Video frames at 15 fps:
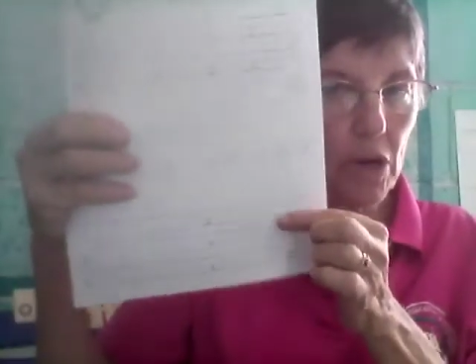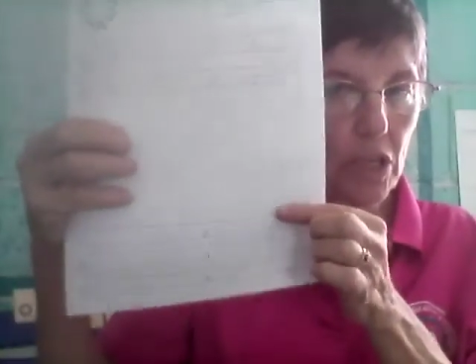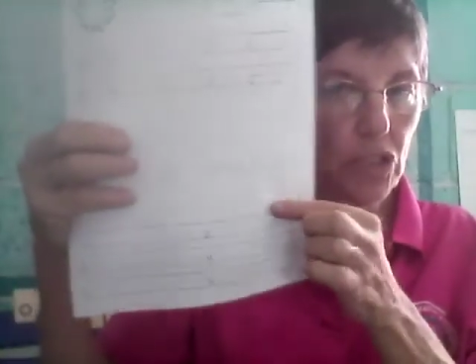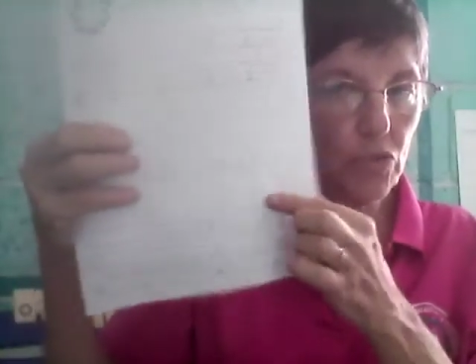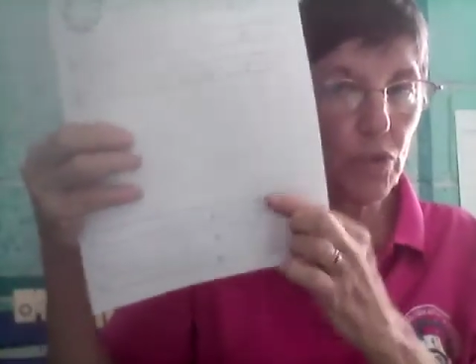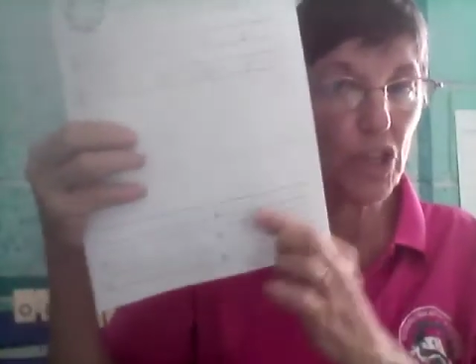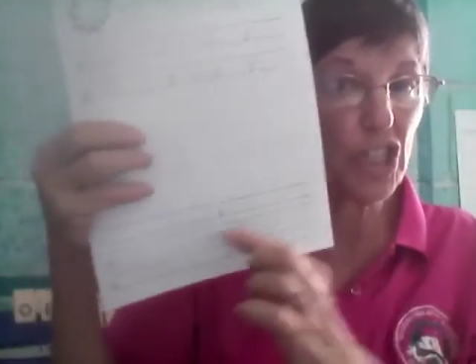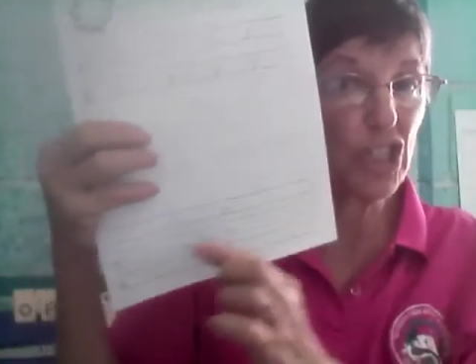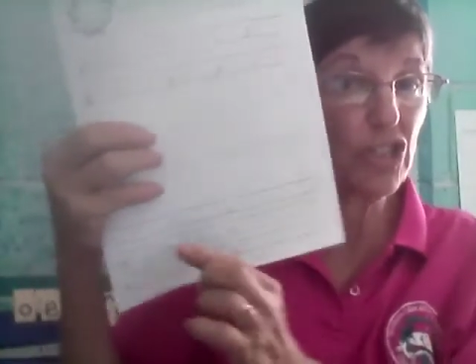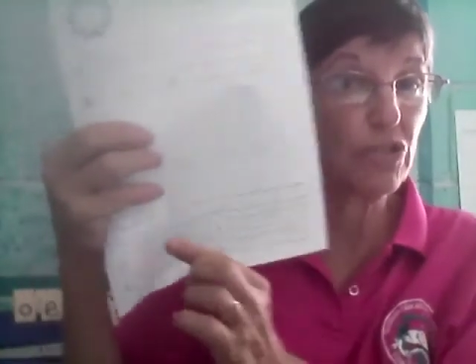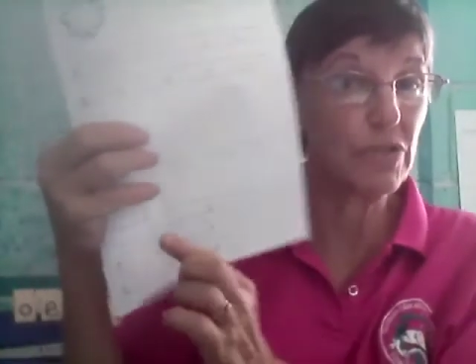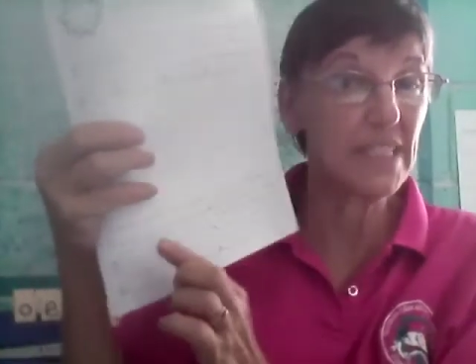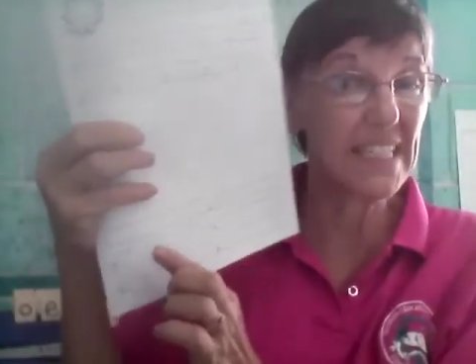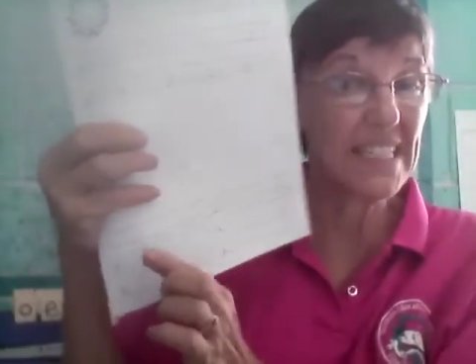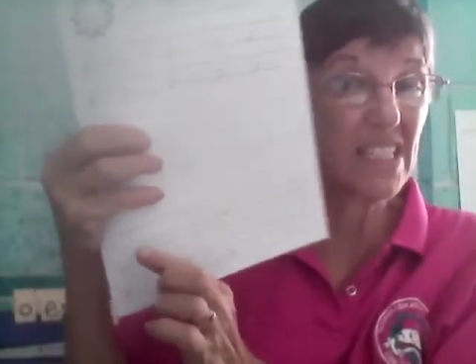because we're going to do
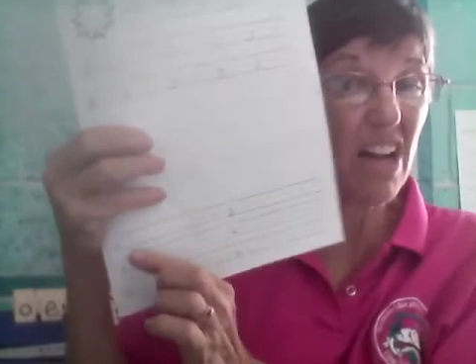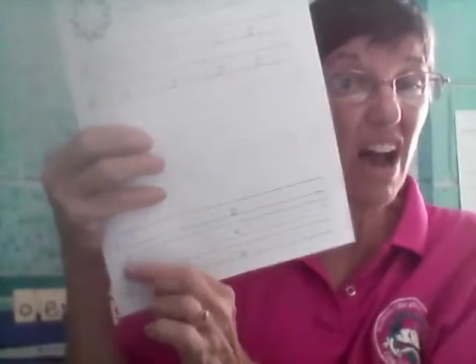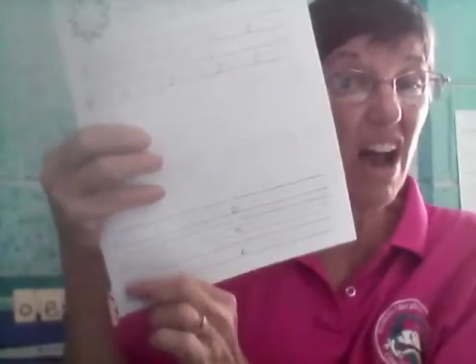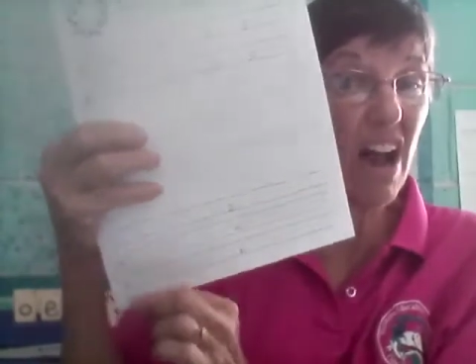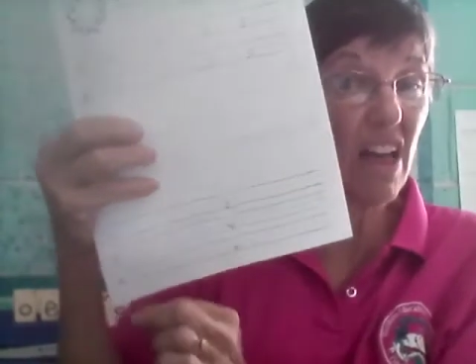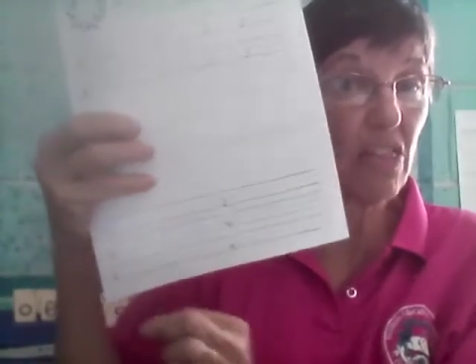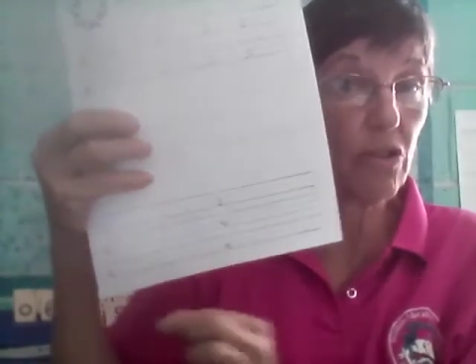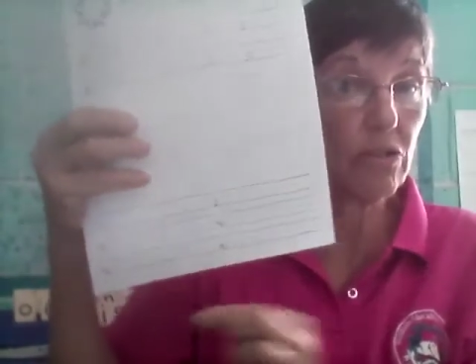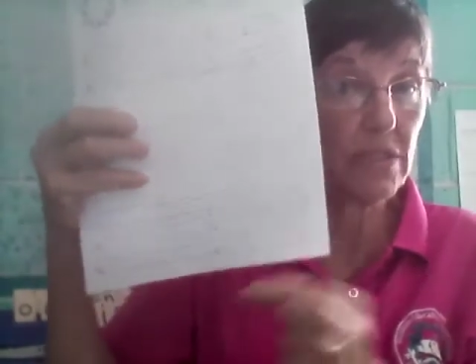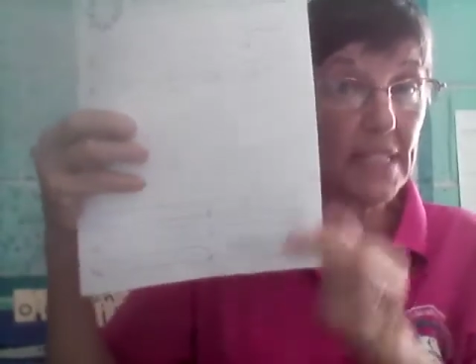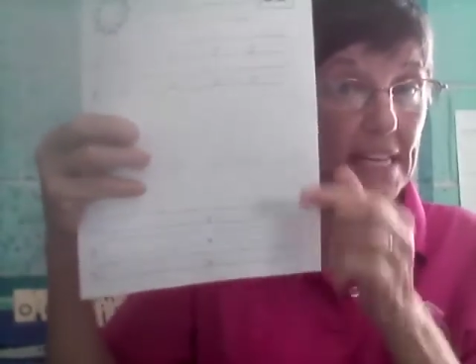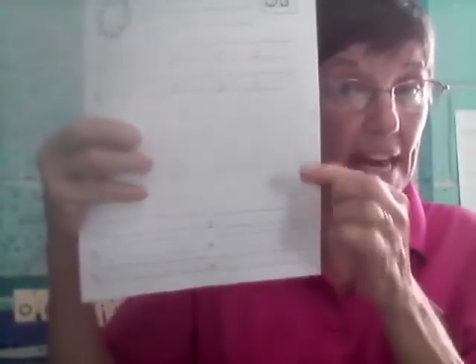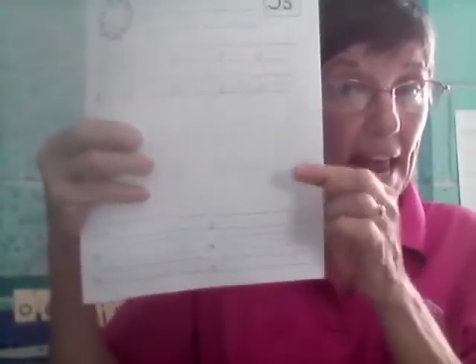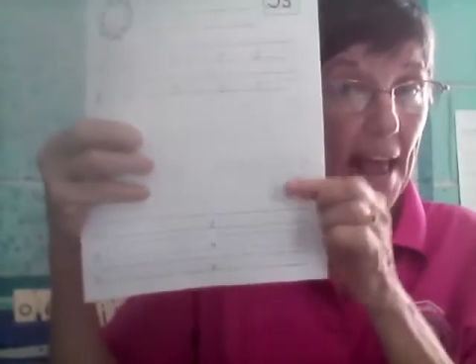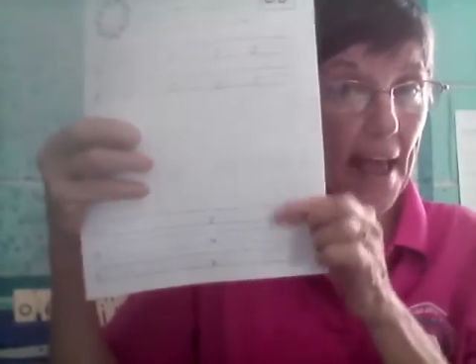dictado
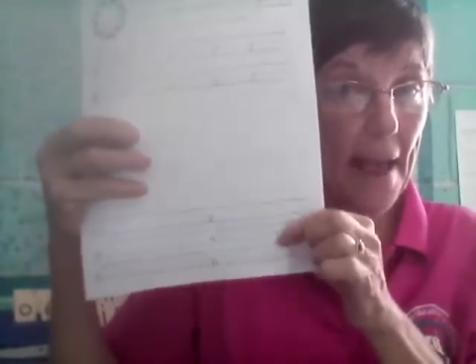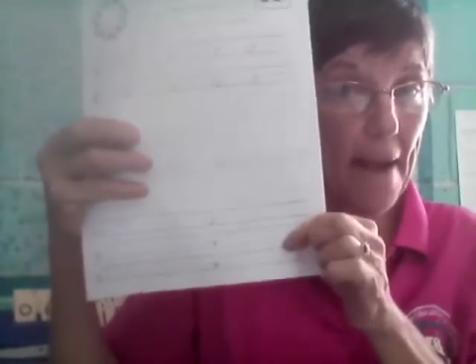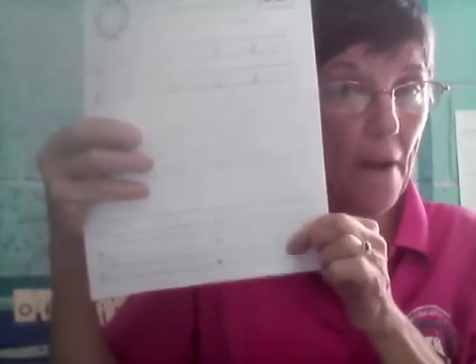today.